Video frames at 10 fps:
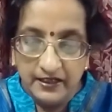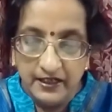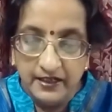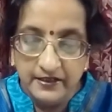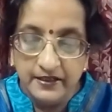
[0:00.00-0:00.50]

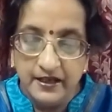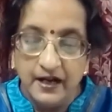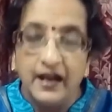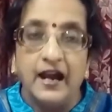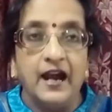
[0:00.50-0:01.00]
India
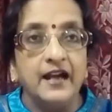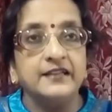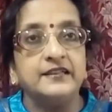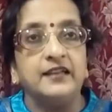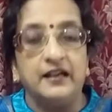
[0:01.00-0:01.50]
has
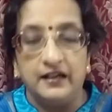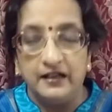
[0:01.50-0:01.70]
the